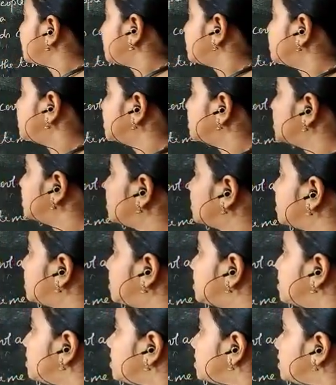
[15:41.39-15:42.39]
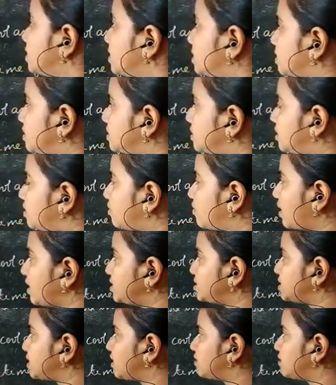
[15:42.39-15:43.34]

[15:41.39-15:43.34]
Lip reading: In the rice,